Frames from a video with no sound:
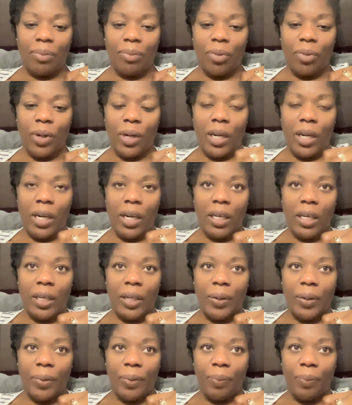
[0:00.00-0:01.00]

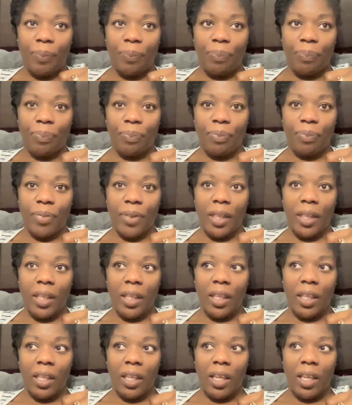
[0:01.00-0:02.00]
where
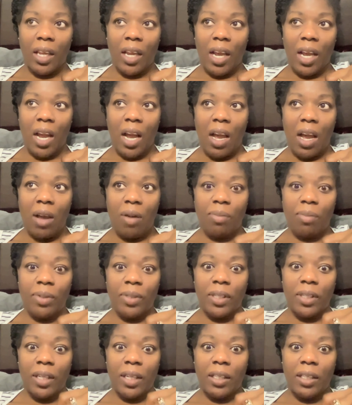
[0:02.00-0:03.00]
I'm
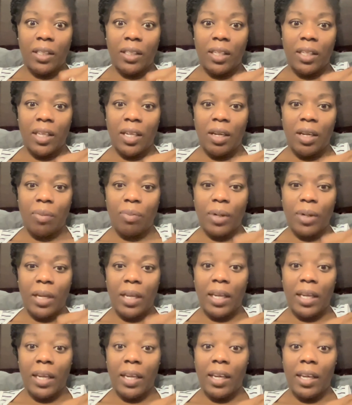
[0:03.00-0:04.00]
saying to him,
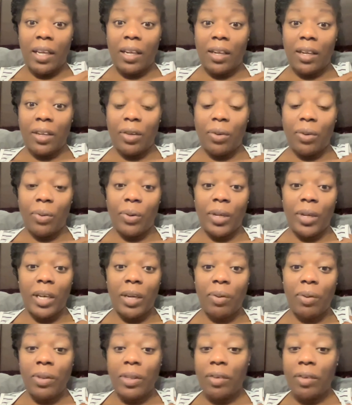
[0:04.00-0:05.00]
like, hey, are you
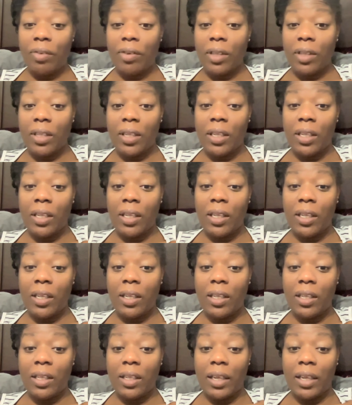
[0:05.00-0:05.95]
okay with everything?